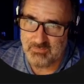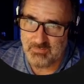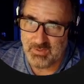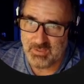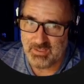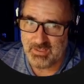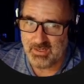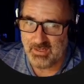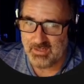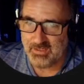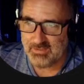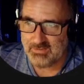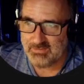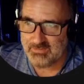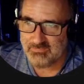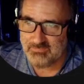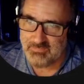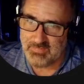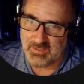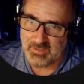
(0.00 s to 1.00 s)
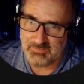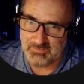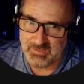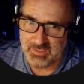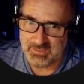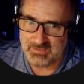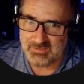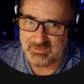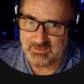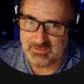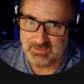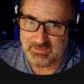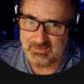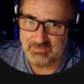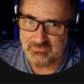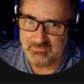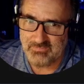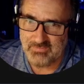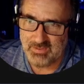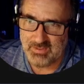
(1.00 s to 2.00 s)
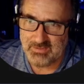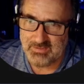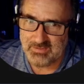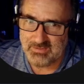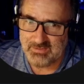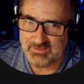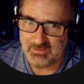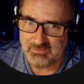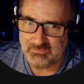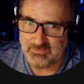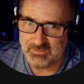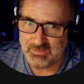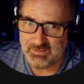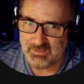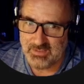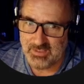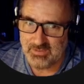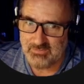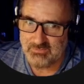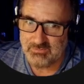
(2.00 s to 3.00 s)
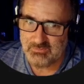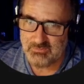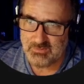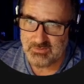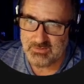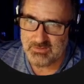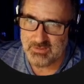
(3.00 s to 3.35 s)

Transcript: but I'm guessing they didn't find this out until afterwards,